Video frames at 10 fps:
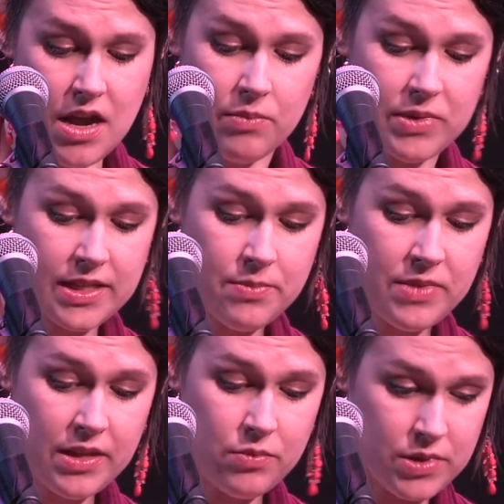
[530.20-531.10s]
But
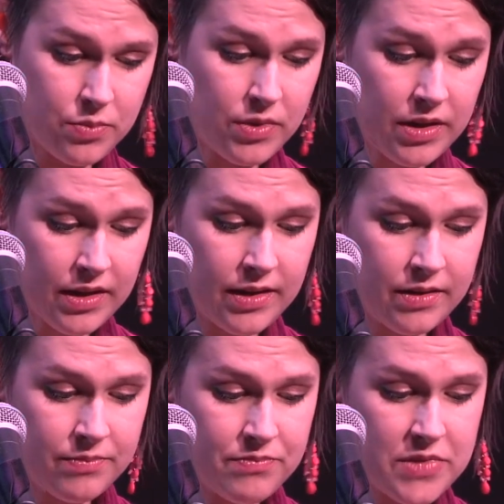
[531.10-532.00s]
Timothy was
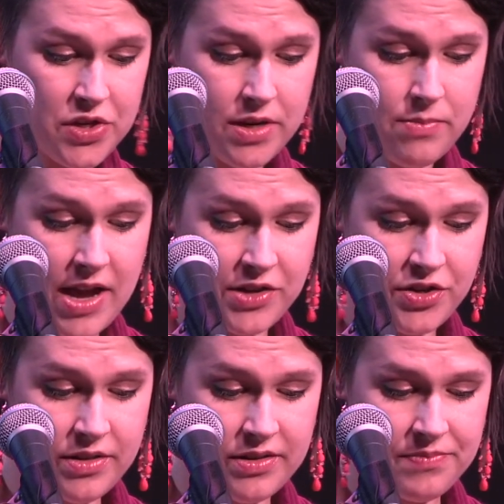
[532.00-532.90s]
working, she
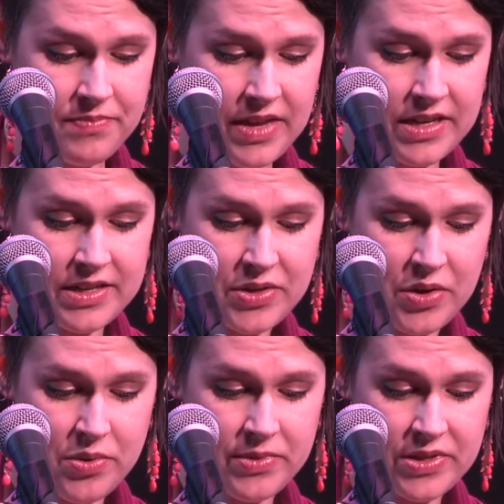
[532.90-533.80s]
imagined, and his
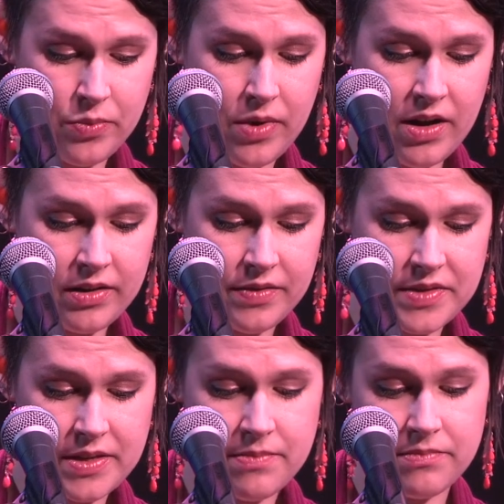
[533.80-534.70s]
home was a walk of
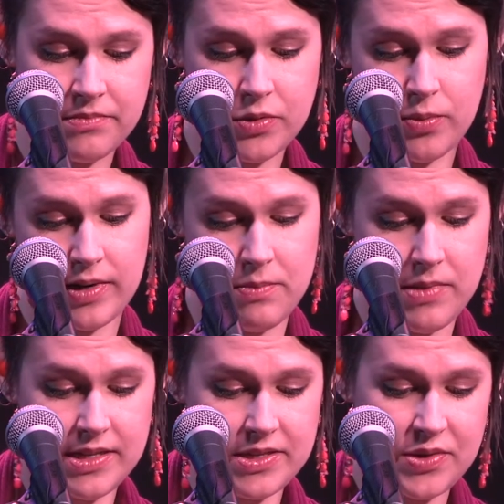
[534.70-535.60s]
some 20
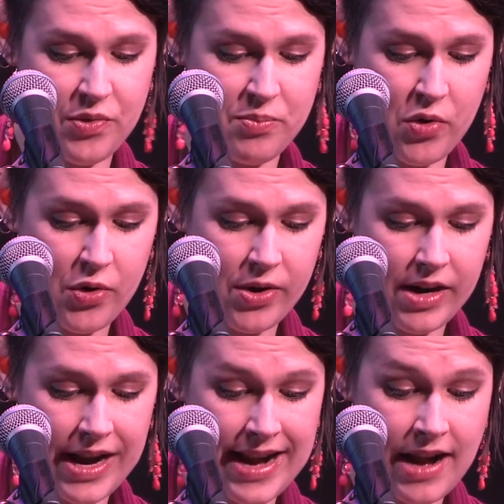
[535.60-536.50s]
minutes or more,
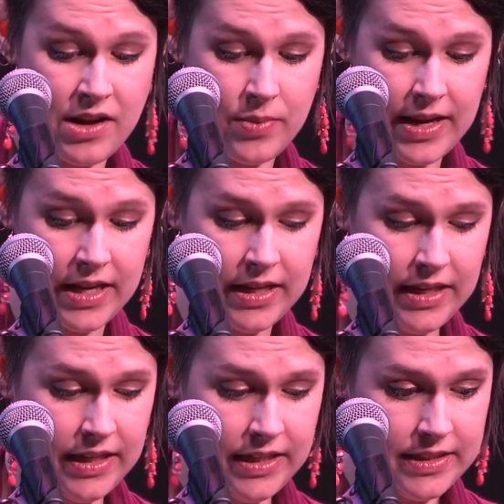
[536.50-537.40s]
and anyway,
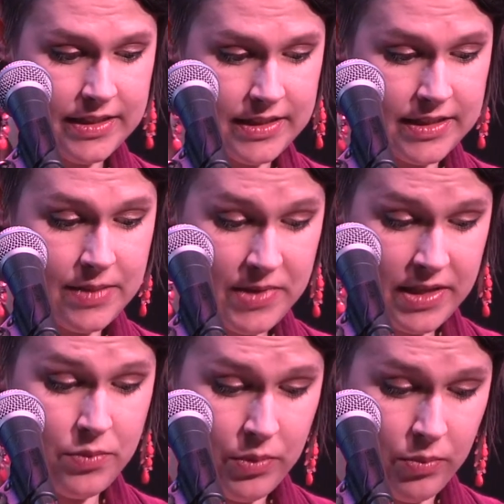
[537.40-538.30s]

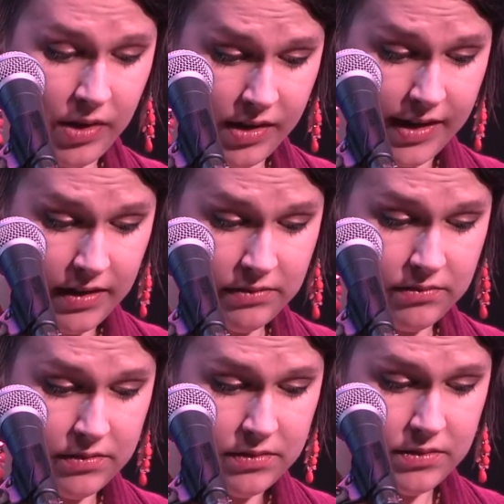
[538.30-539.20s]
Timothy would worry.
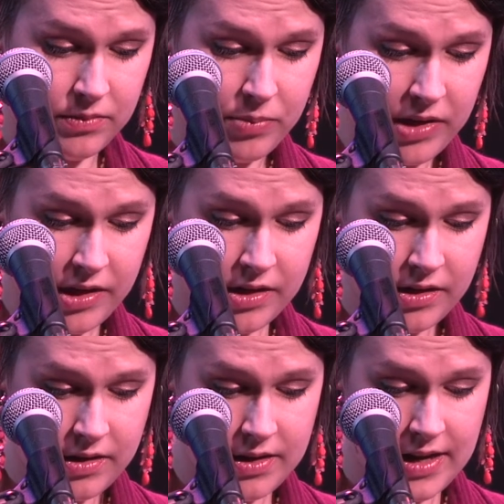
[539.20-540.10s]

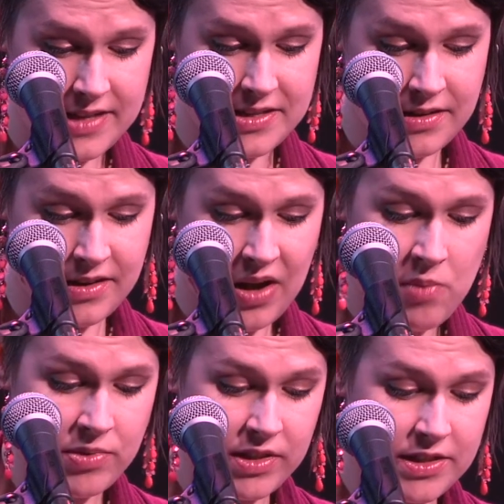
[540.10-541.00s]
Bird, as an
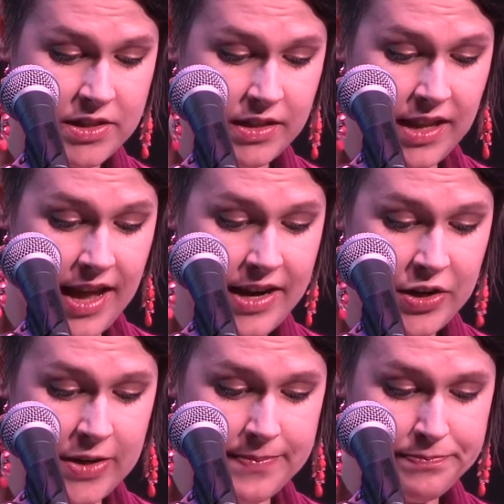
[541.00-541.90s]
accomplished
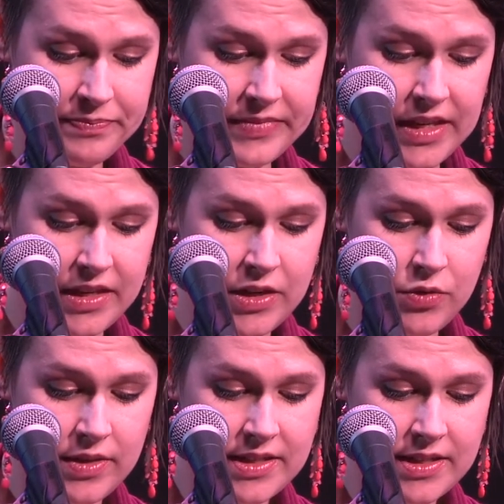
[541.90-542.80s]
liar,
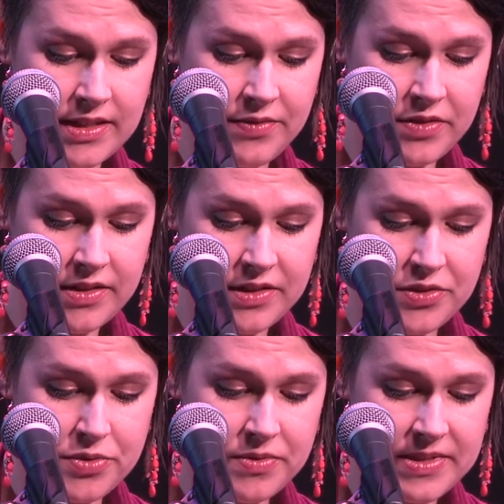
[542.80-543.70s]
knew that delivering the
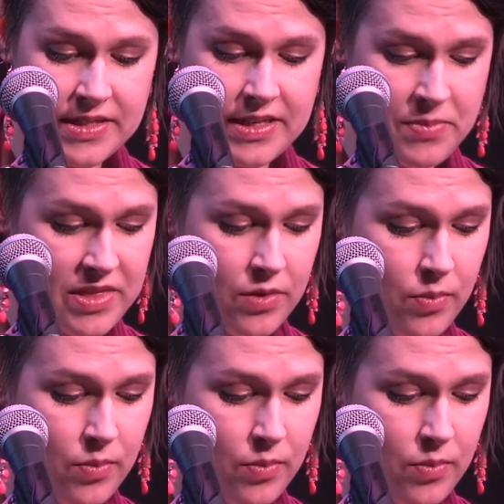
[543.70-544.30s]
truth to Timothy